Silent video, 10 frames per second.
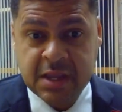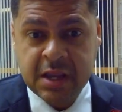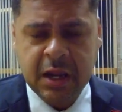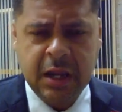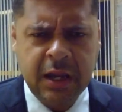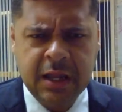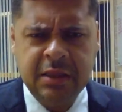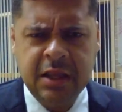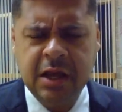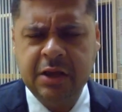Uh, and
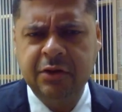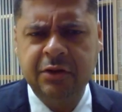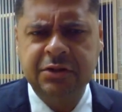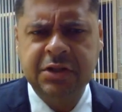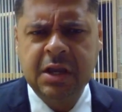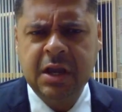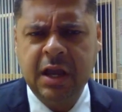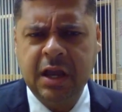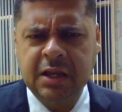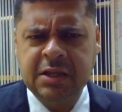then others
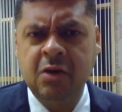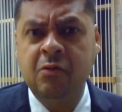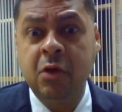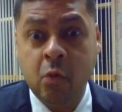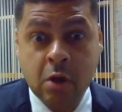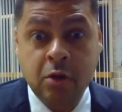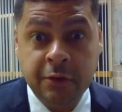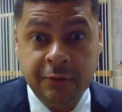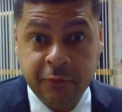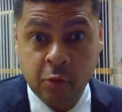uh, you don't want to walk on
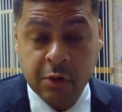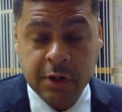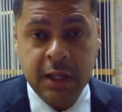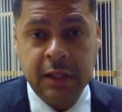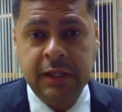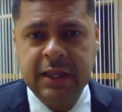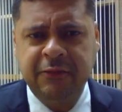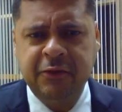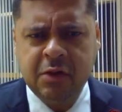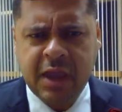the floor. Uh, if
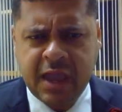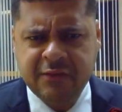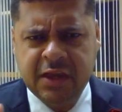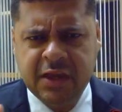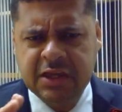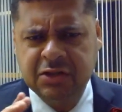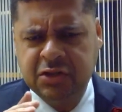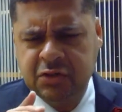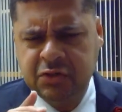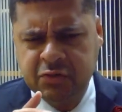you're having
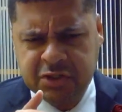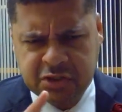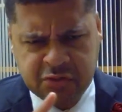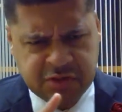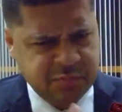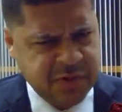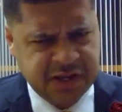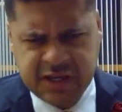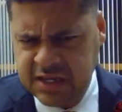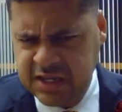issues with students
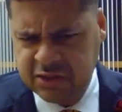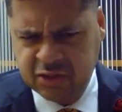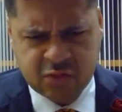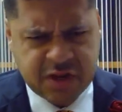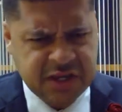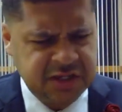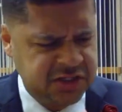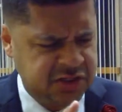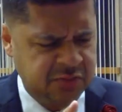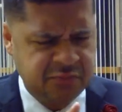bringing in
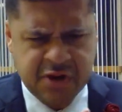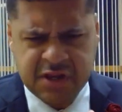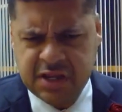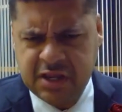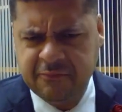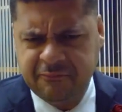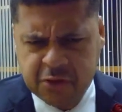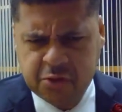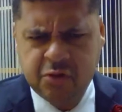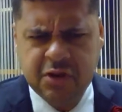drinks or bringing in
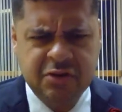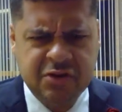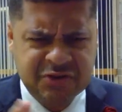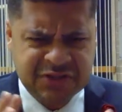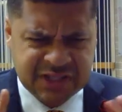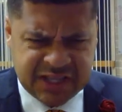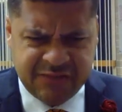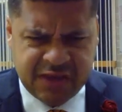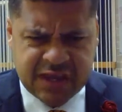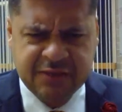food and they're just
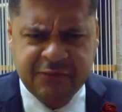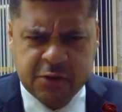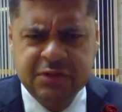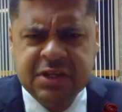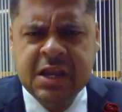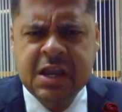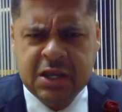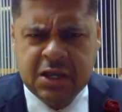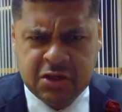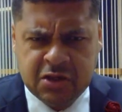leaving it, folks,
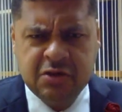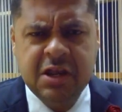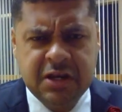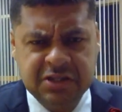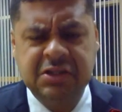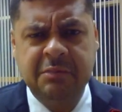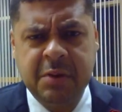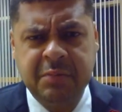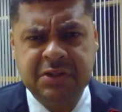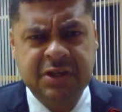you need to step
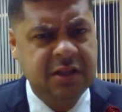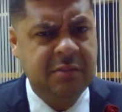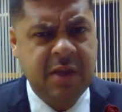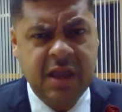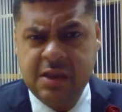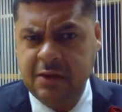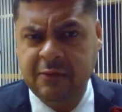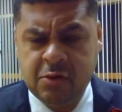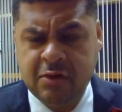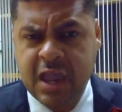up and tell them, hey,
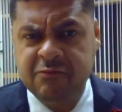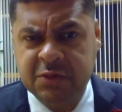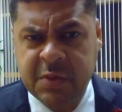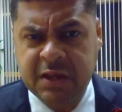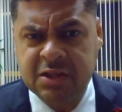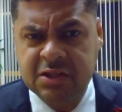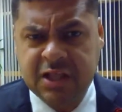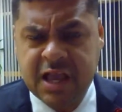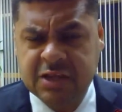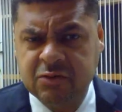if you can't respect this
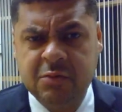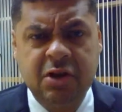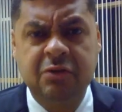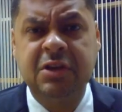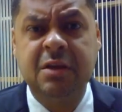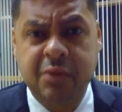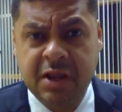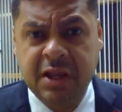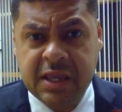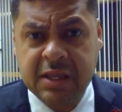classroom, you don't need to
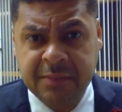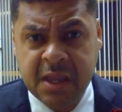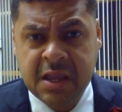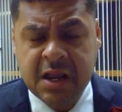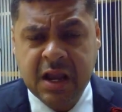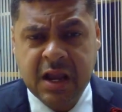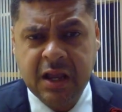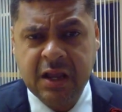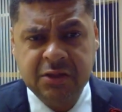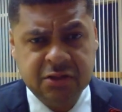bring it in.
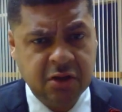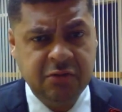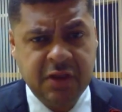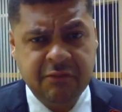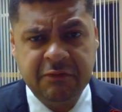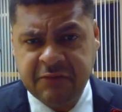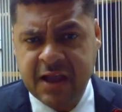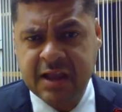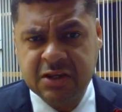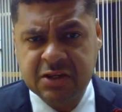Uh, certainly, we have a
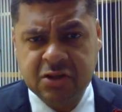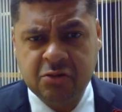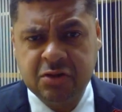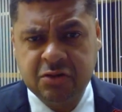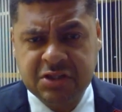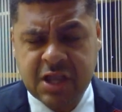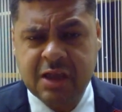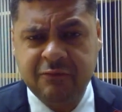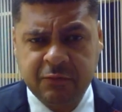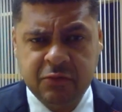fine custodial
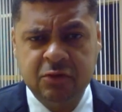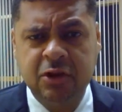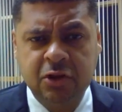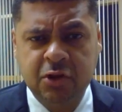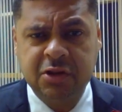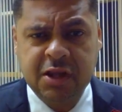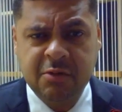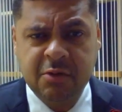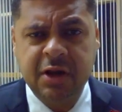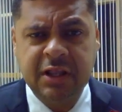staff. If you'll alert them
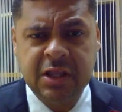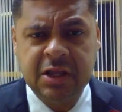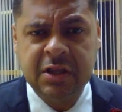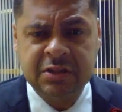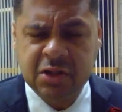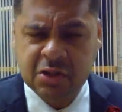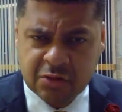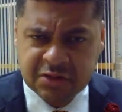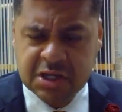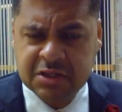or bring the to their
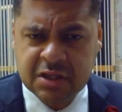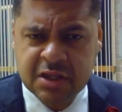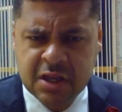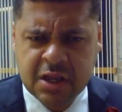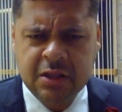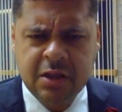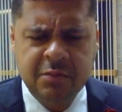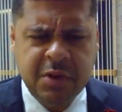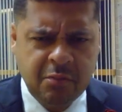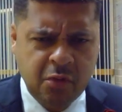attention, they'll
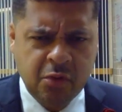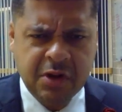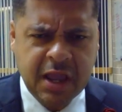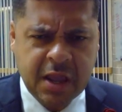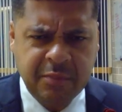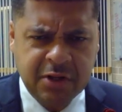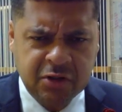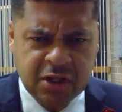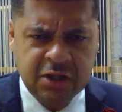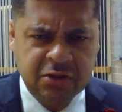be more than happy to
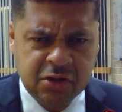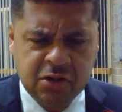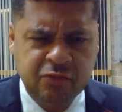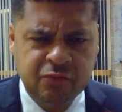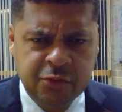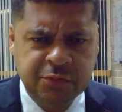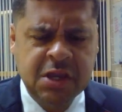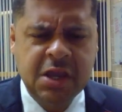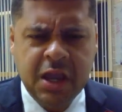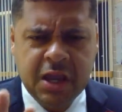get into your rooms
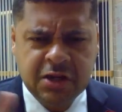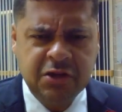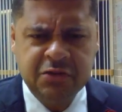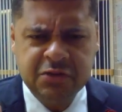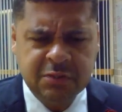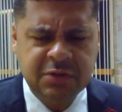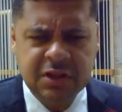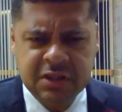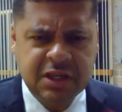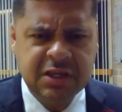and do some of the
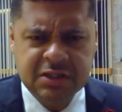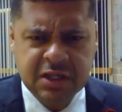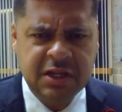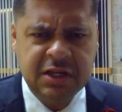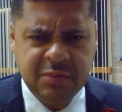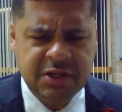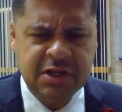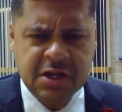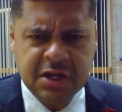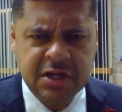things that to be
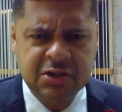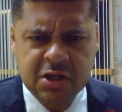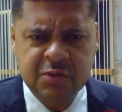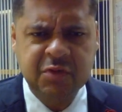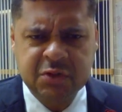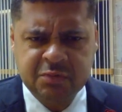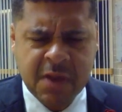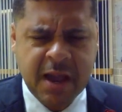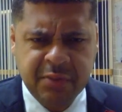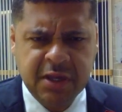done in terms of
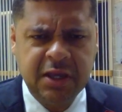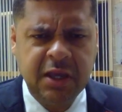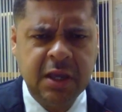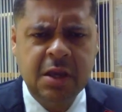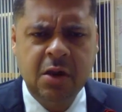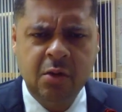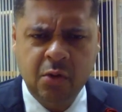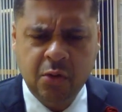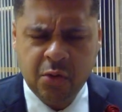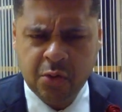mopping or,
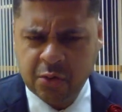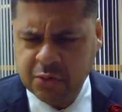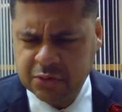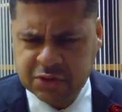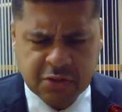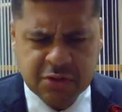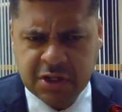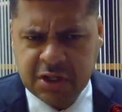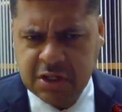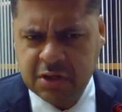or certainly,
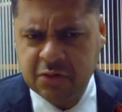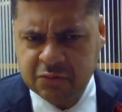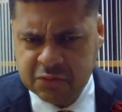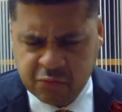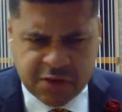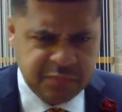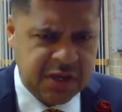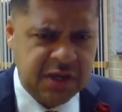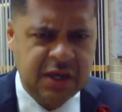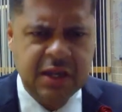you know,
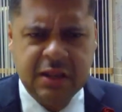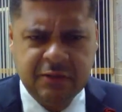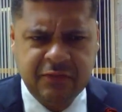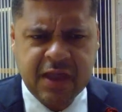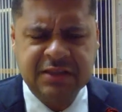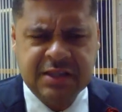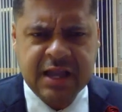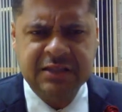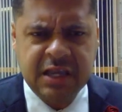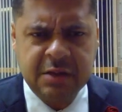sweeping. And then if that's
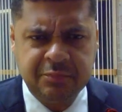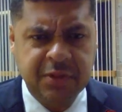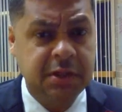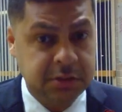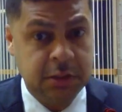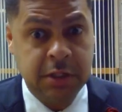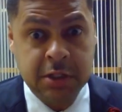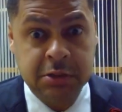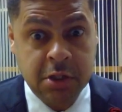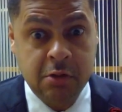not taking place, then let
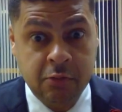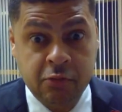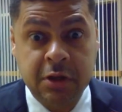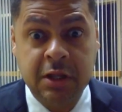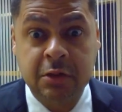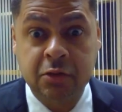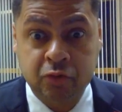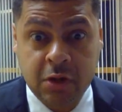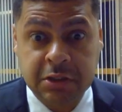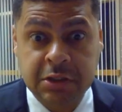us know and we'll get it
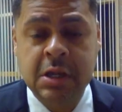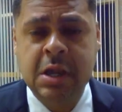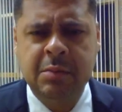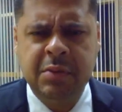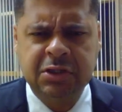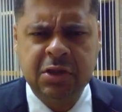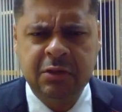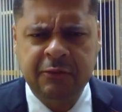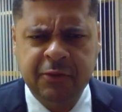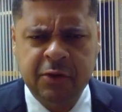addressed. But
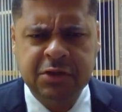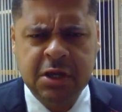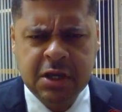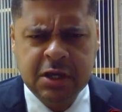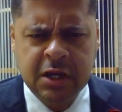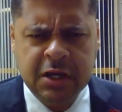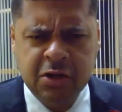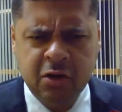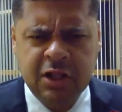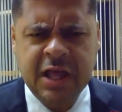certainly, folks, uh,
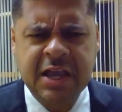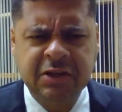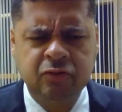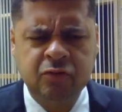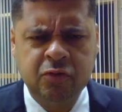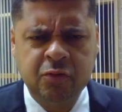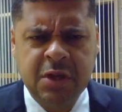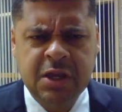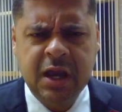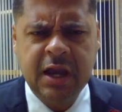your classroom
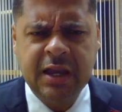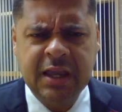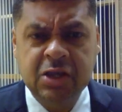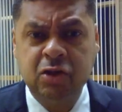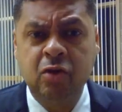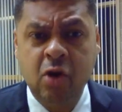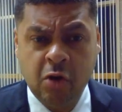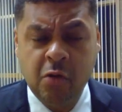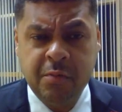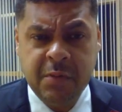uh, is your
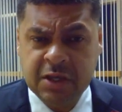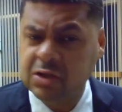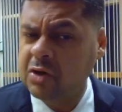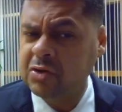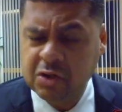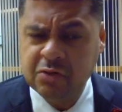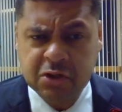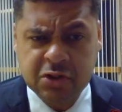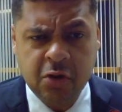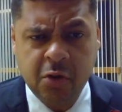home, is our
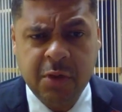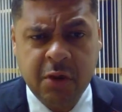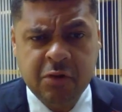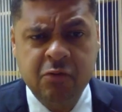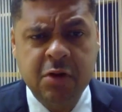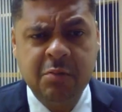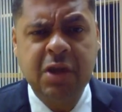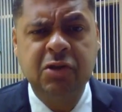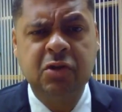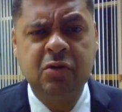students' home, and we want to
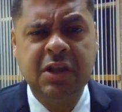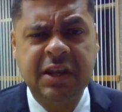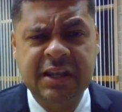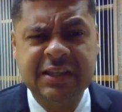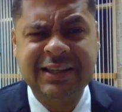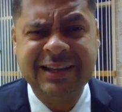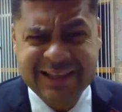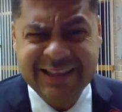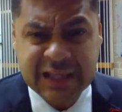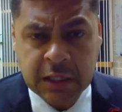make sure that it is
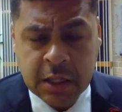cleanly.